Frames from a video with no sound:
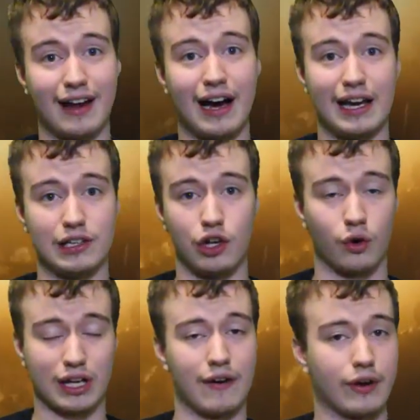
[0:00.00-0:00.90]
not, you know,
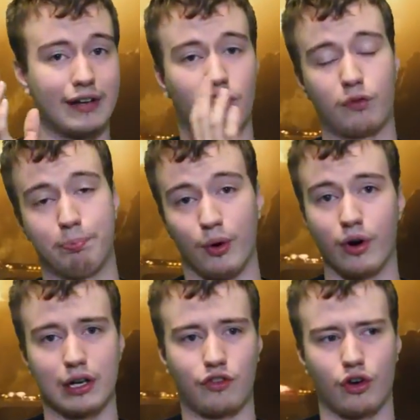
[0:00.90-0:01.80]
covering
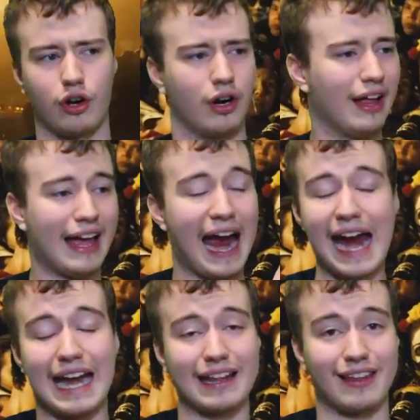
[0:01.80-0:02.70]
sports or
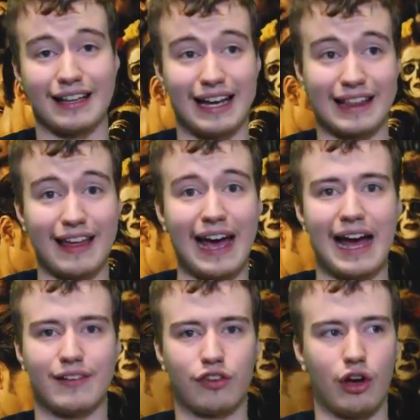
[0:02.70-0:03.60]
anything like
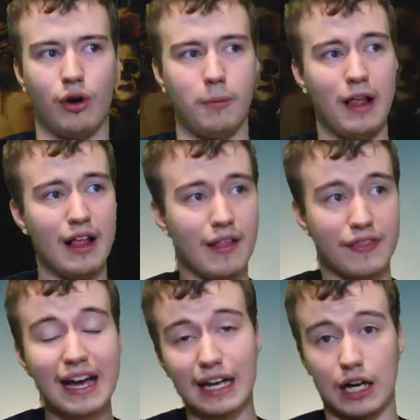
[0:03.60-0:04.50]
that. So
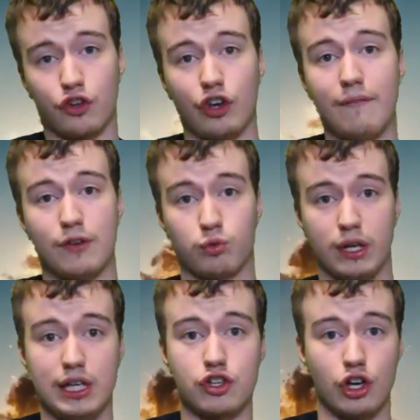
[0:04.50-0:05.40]
that kind of stuff is
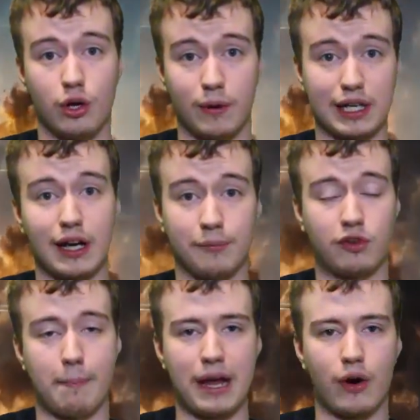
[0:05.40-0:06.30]
really good when it comes
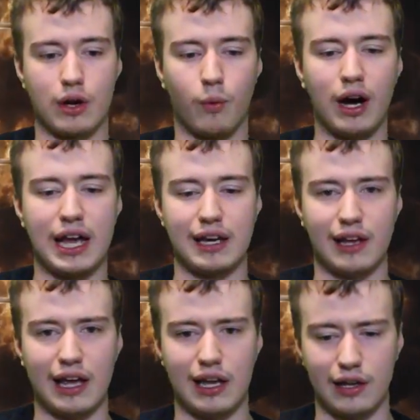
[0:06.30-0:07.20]
to Perry White.
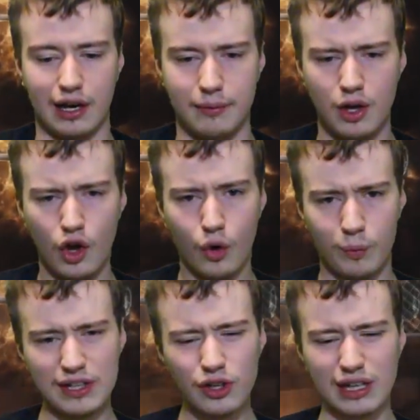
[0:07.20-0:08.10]
And
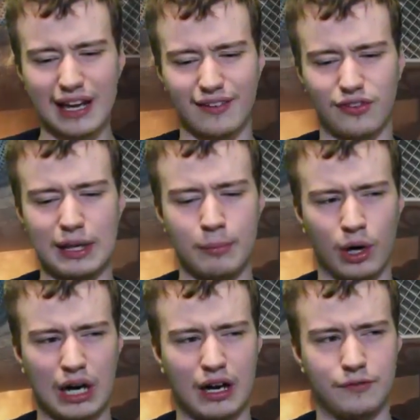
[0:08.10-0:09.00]
we do get to see
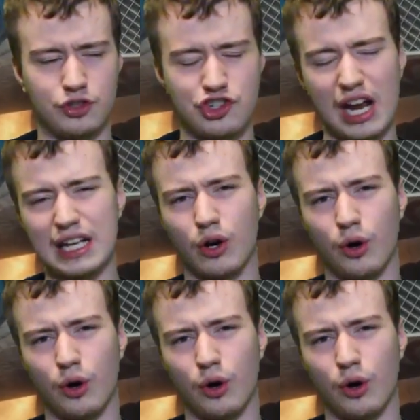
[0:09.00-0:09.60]
more of Jenny